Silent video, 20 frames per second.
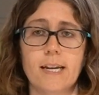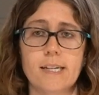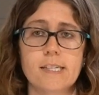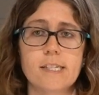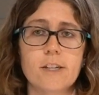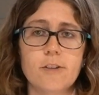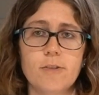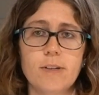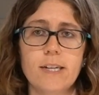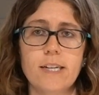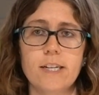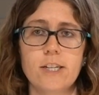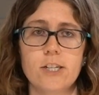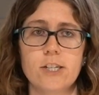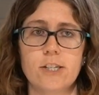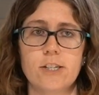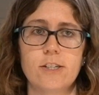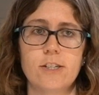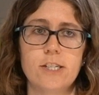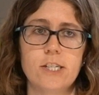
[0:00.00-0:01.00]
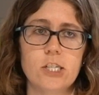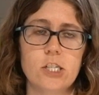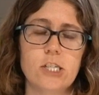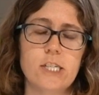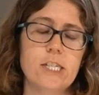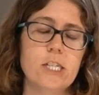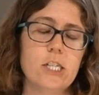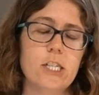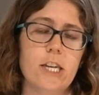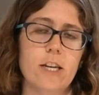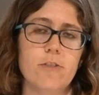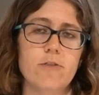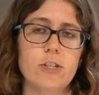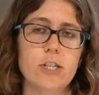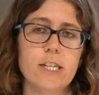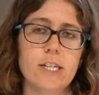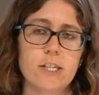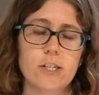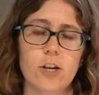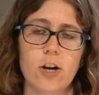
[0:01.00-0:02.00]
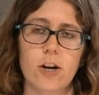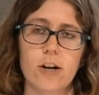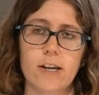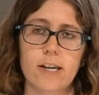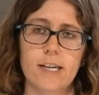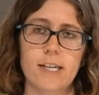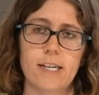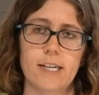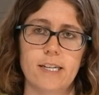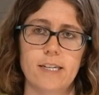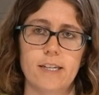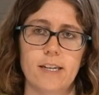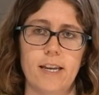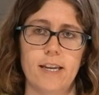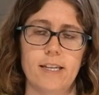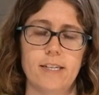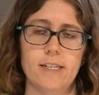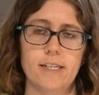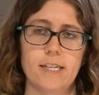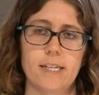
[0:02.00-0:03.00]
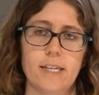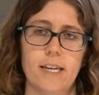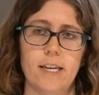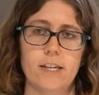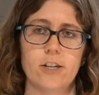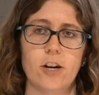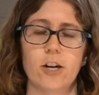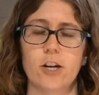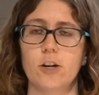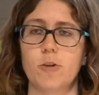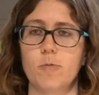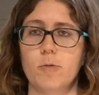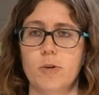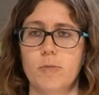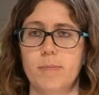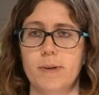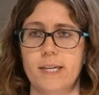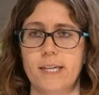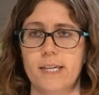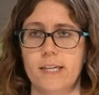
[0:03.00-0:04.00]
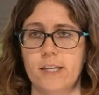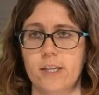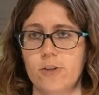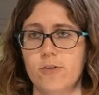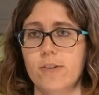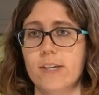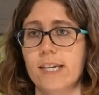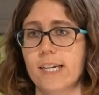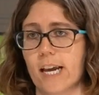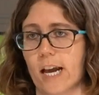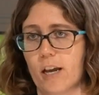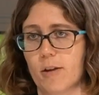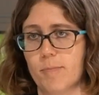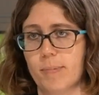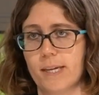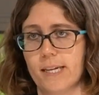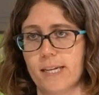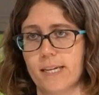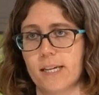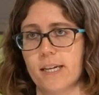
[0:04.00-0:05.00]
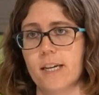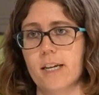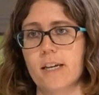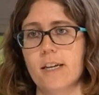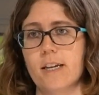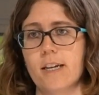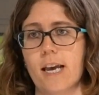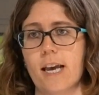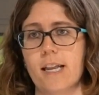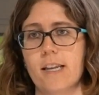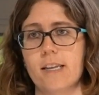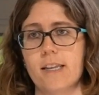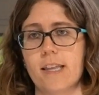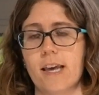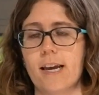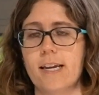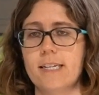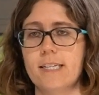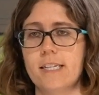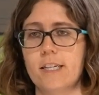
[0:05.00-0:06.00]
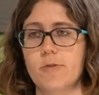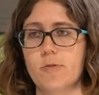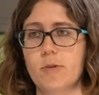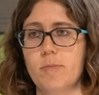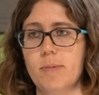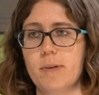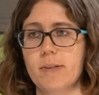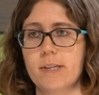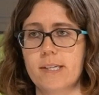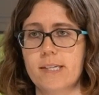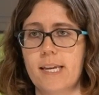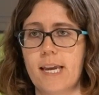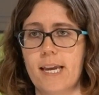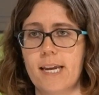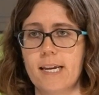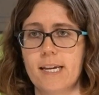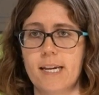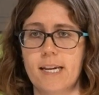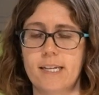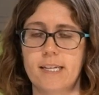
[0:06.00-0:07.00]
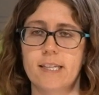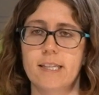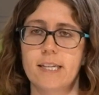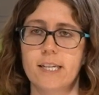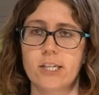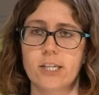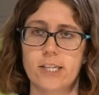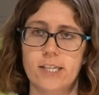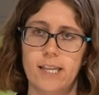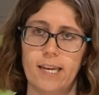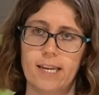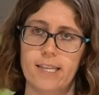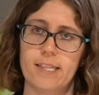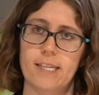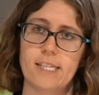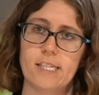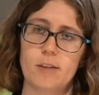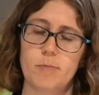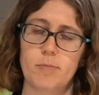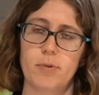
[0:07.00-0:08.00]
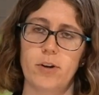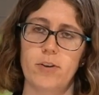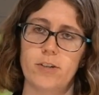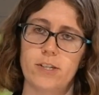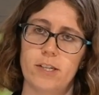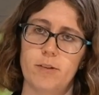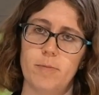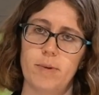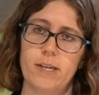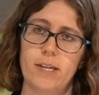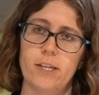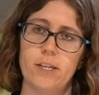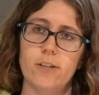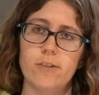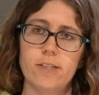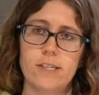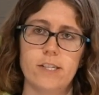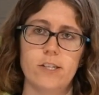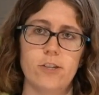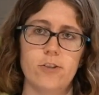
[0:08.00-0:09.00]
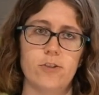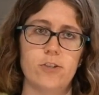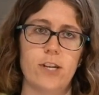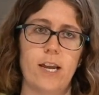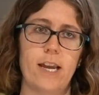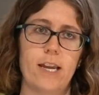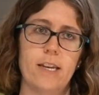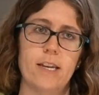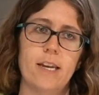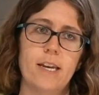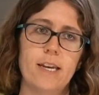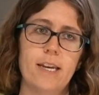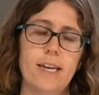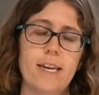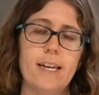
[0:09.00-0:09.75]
Yeah, so each you know, gene target and, and DNA target will be unique IP. And the idea would be able to take a deletion like this approach that we can use in Duchenne